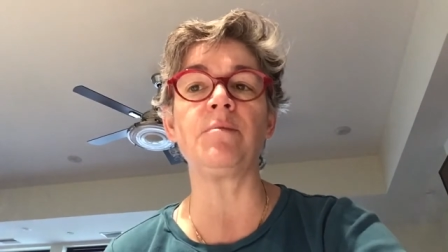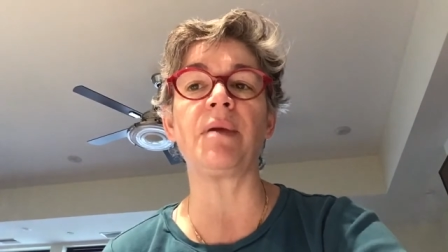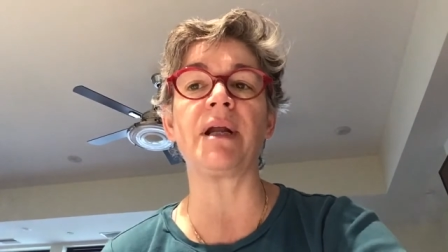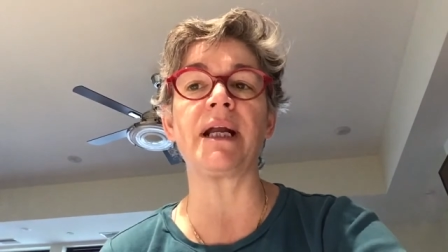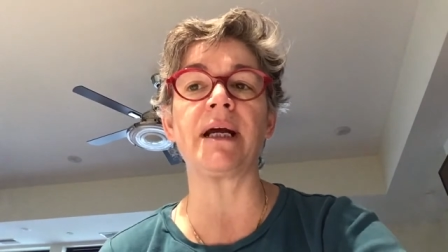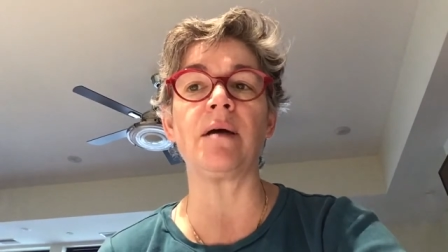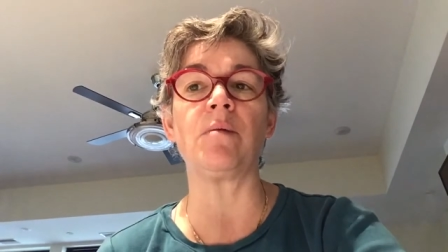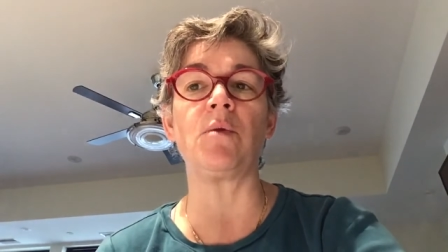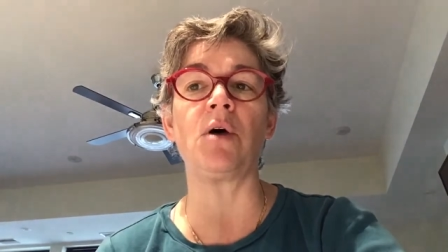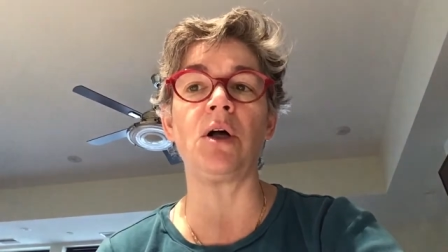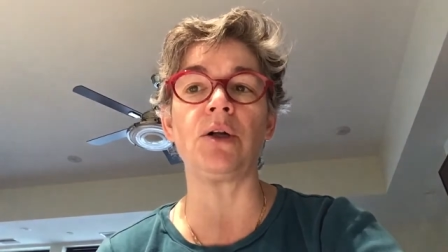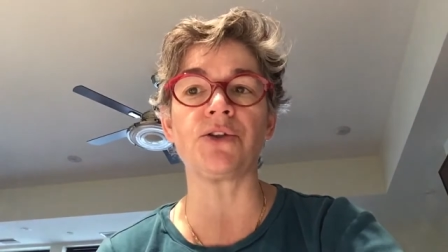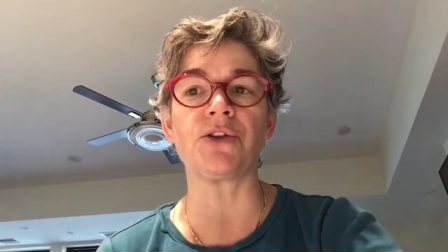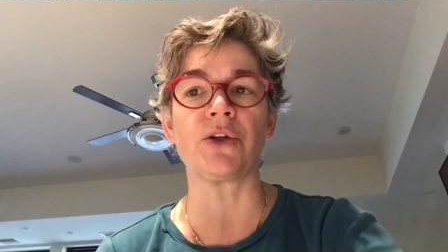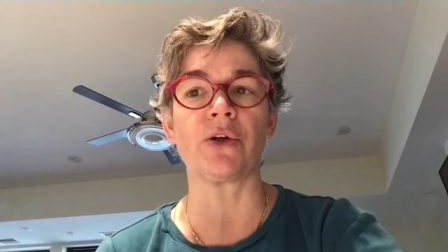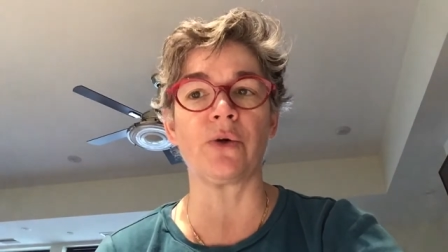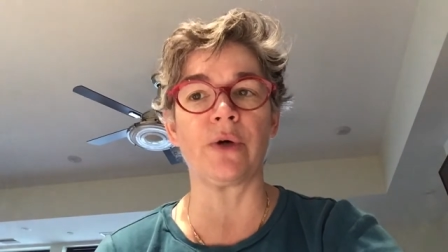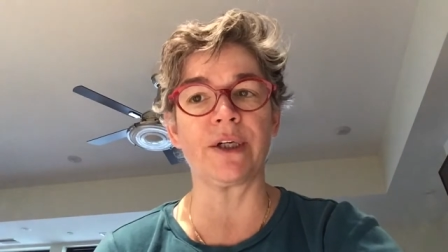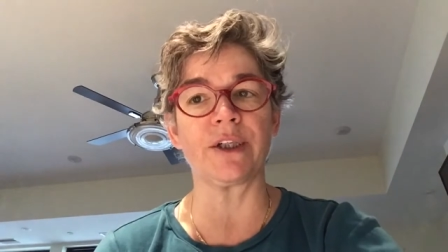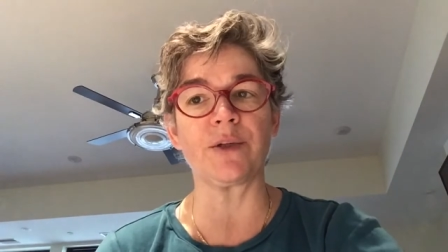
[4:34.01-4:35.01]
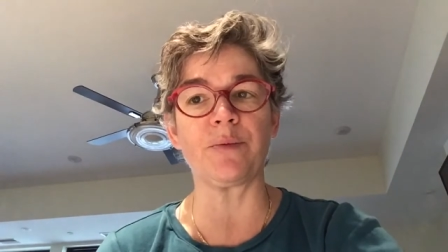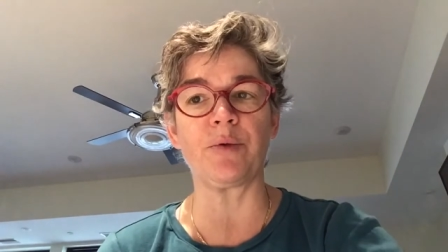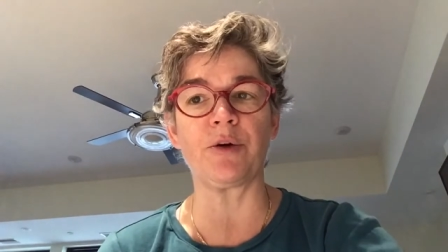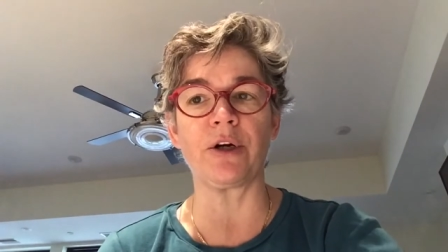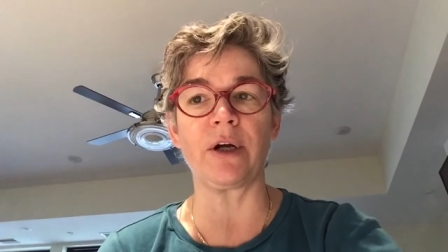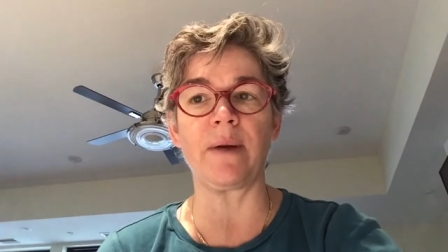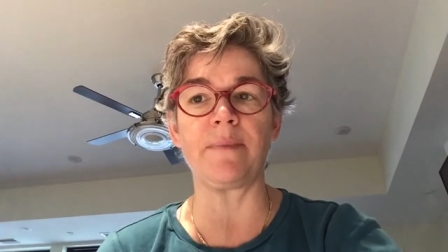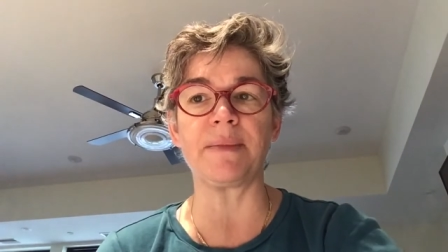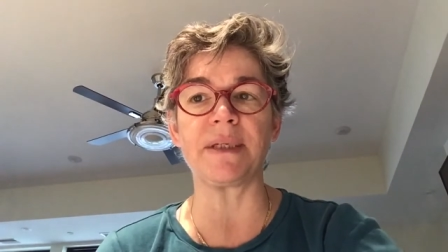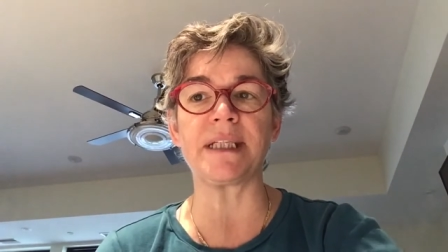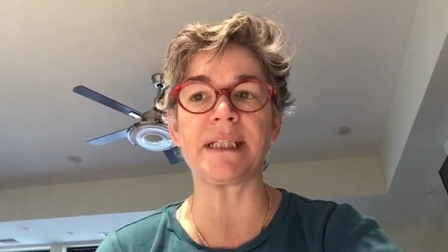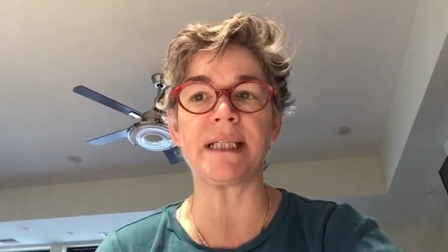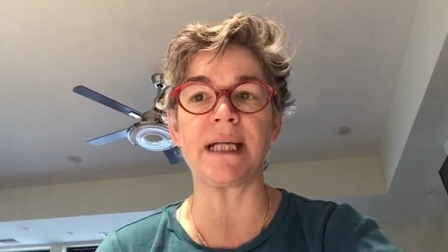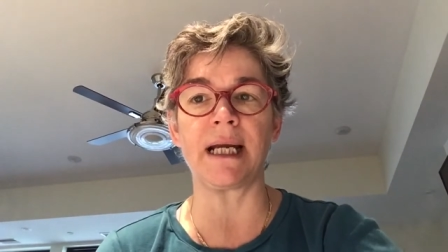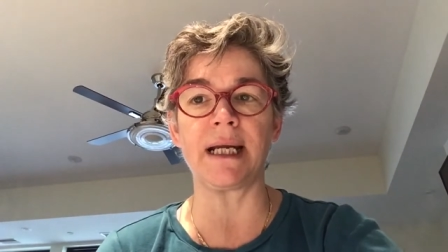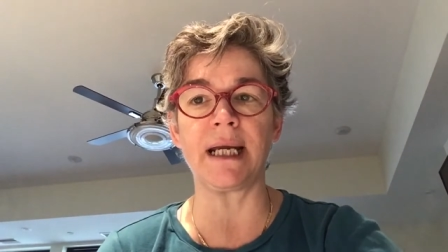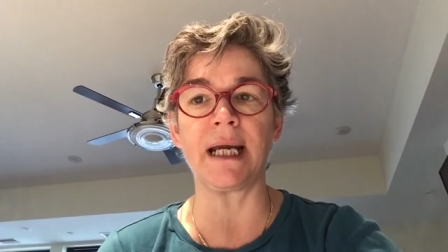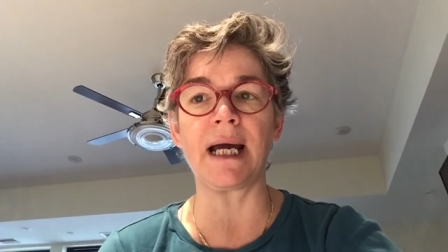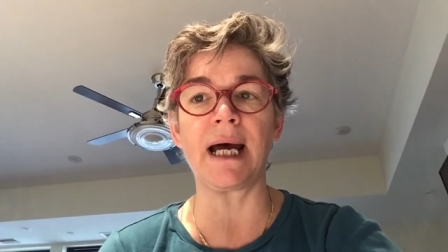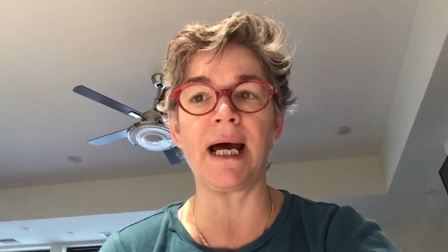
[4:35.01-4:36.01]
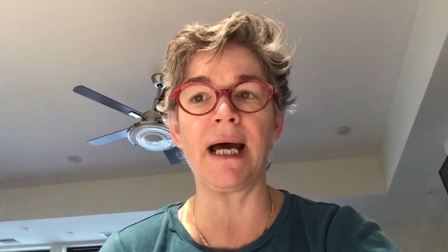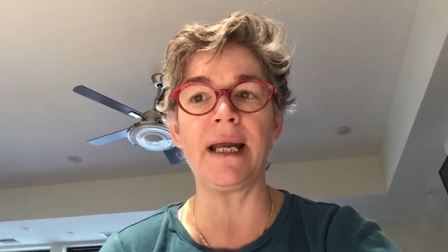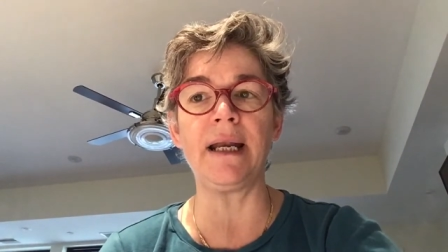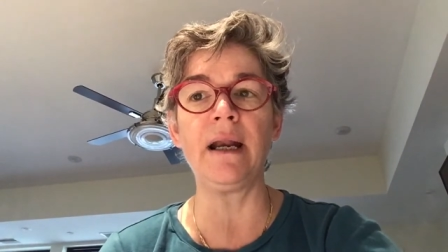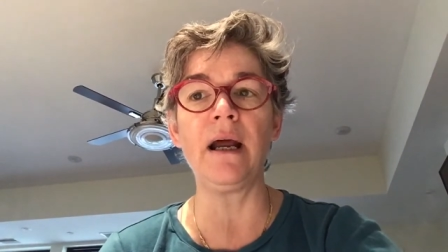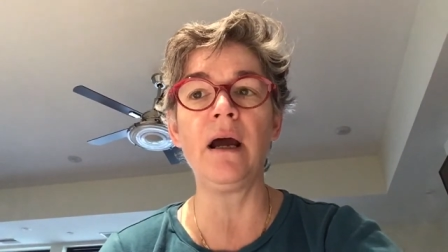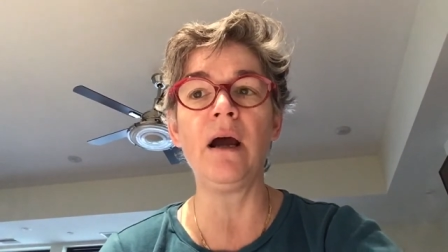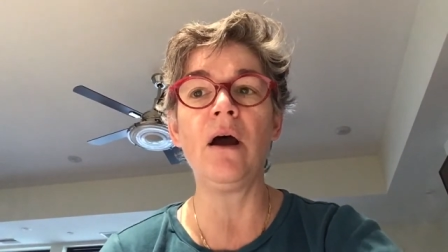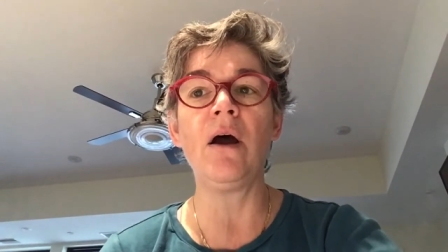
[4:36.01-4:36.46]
but I am also going to put up a study guide